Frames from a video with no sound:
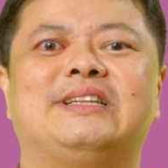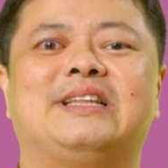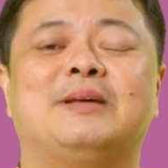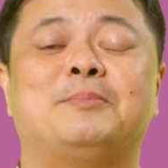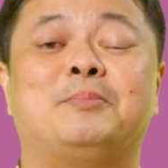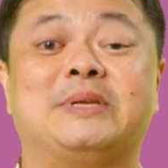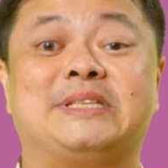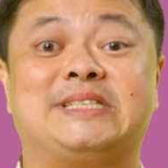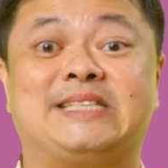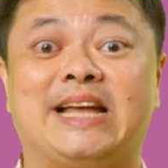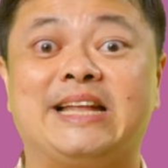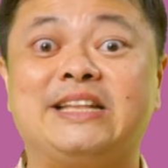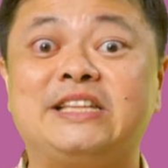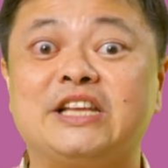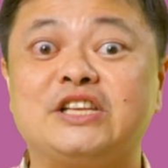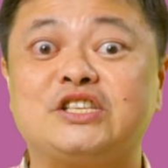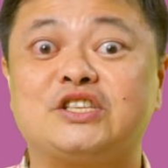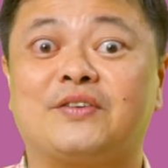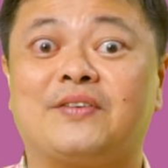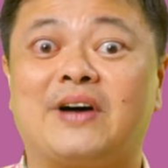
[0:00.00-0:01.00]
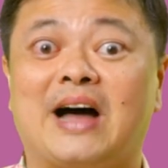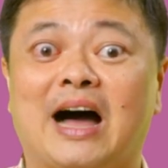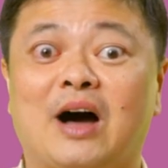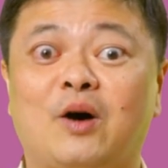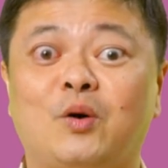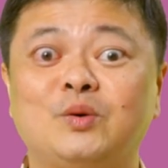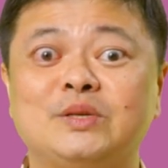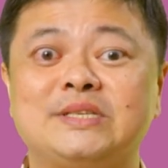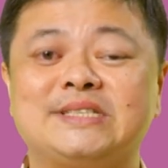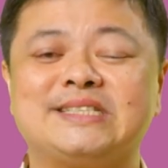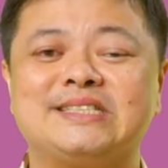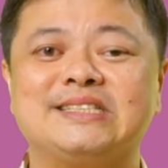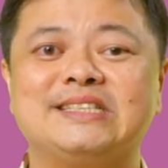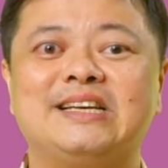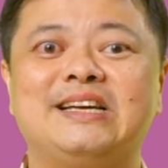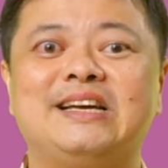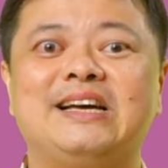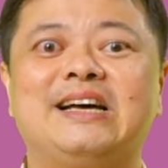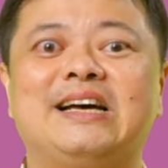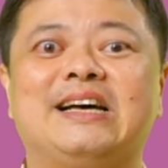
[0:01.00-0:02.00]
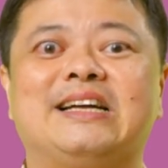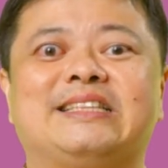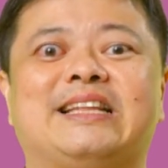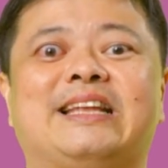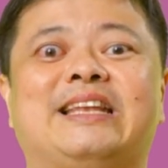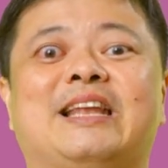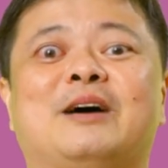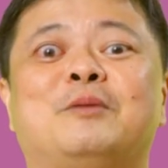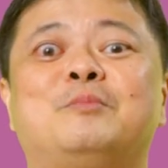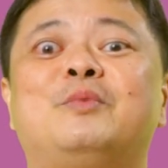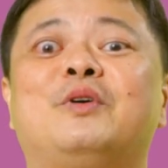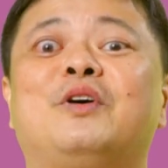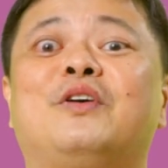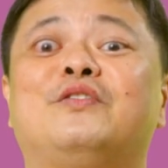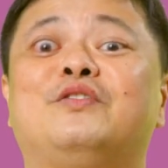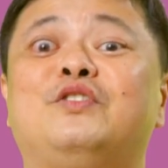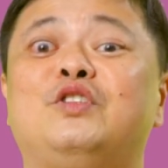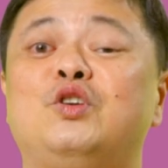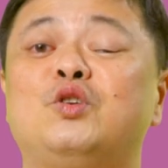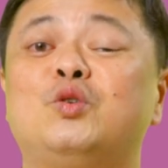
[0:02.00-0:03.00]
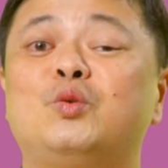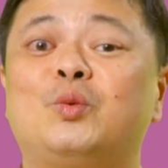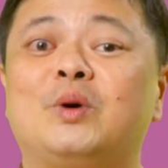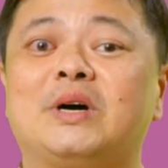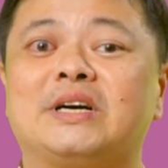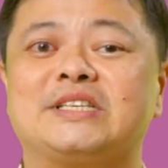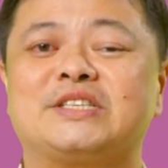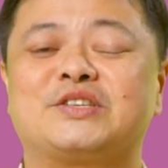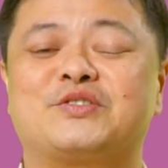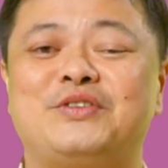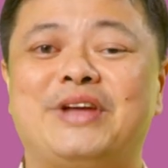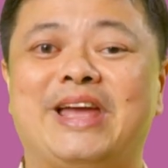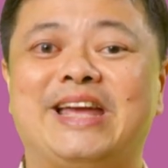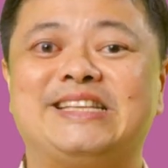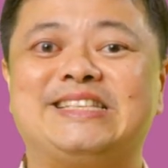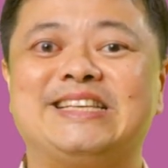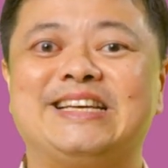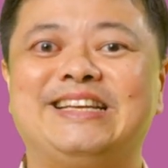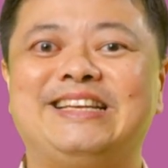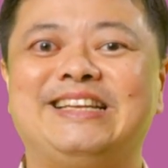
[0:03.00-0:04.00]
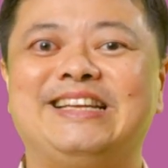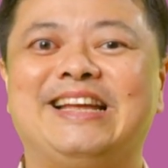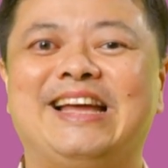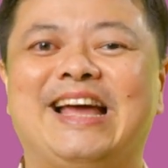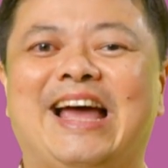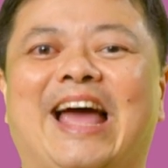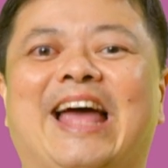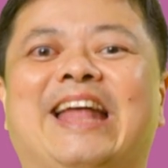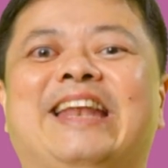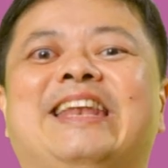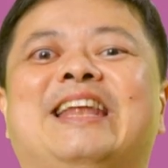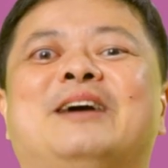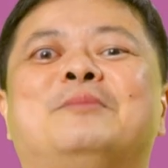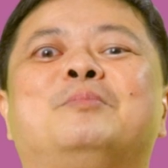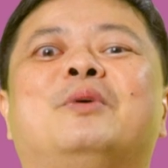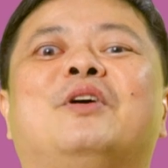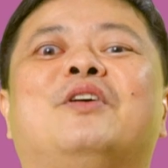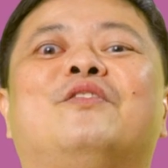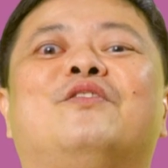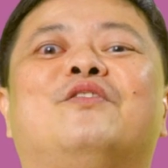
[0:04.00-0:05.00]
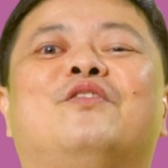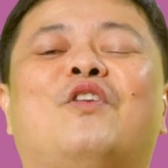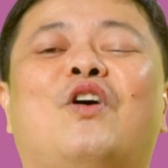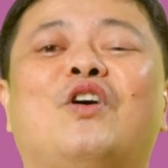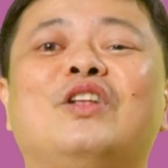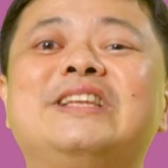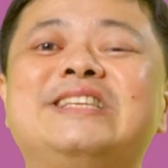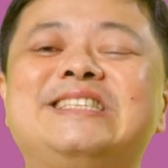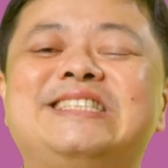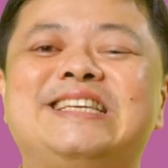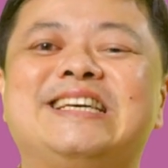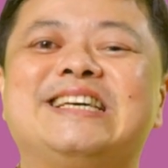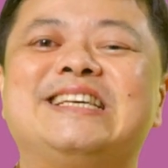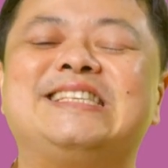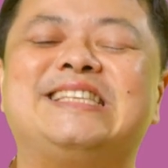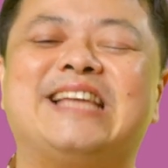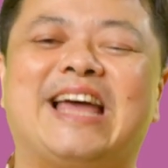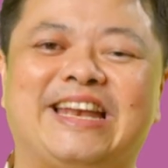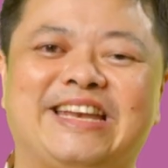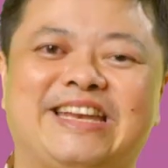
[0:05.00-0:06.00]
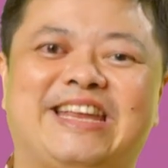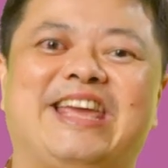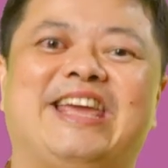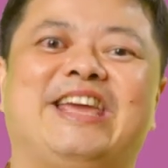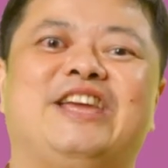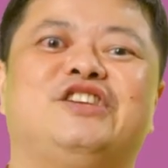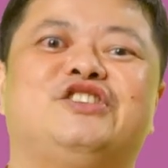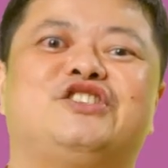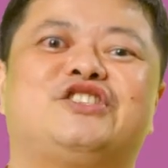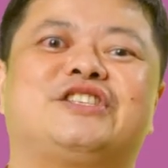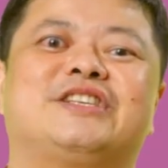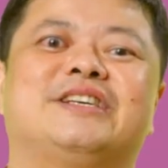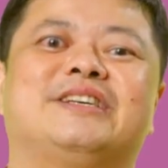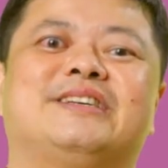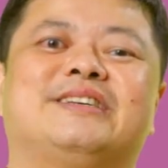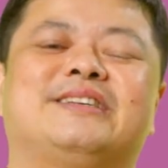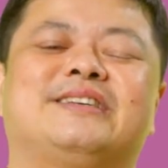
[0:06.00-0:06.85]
the percentage of house, the number of new works created, and number of volunteers engaged.